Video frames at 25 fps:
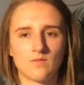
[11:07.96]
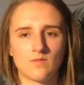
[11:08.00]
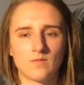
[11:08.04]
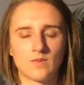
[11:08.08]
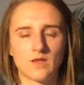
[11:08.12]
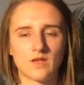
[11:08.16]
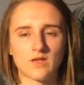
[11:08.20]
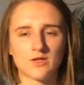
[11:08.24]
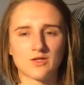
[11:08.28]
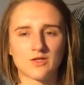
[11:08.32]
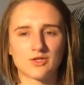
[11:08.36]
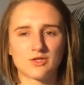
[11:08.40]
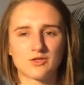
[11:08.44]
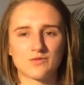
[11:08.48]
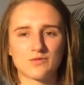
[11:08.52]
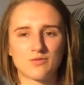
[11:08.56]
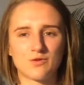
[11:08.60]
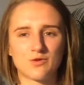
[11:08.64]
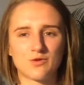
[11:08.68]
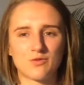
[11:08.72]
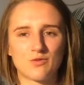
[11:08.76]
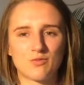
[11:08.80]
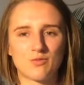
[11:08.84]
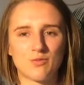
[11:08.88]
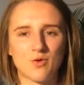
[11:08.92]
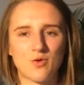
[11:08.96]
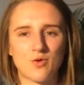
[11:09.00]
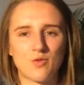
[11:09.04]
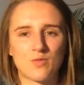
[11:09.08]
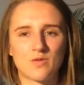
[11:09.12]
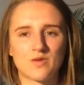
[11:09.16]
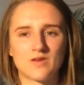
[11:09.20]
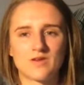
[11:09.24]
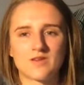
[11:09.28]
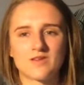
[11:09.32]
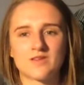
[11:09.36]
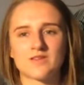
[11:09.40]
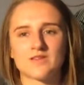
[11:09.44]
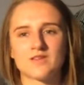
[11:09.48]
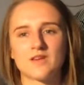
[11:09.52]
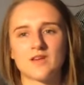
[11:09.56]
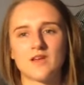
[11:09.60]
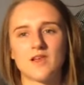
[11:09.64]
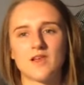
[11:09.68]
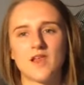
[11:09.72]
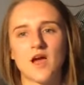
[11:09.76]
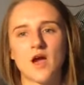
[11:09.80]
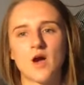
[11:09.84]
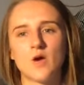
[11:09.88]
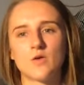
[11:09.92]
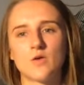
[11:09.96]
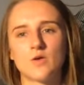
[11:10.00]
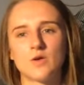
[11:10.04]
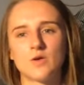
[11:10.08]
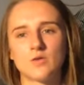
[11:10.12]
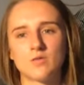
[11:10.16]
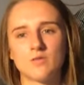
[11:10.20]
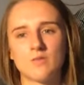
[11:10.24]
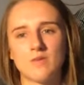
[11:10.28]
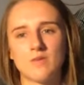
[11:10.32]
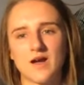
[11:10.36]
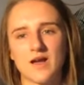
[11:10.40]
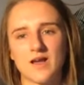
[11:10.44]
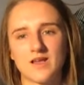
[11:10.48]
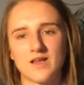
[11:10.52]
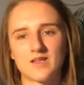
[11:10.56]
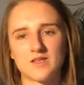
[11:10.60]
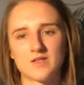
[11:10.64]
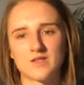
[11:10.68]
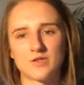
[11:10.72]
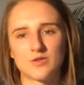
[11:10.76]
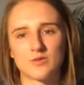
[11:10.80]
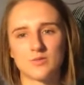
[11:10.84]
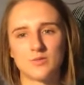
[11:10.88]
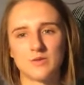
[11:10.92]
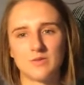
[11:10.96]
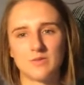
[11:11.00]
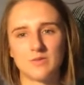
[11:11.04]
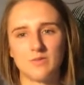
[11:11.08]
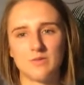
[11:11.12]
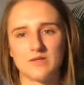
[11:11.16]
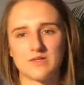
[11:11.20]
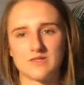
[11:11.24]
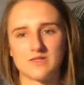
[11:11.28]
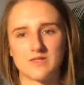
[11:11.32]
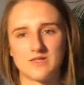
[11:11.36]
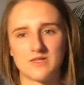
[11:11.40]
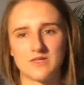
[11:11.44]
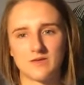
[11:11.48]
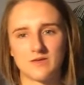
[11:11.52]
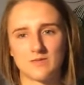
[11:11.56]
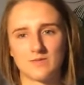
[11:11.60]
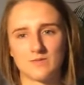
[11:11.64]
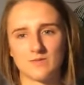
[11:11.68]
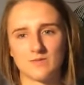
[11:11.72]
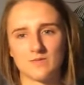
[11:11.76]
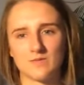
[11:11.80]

Then just for a moment, allow your mind to be busy.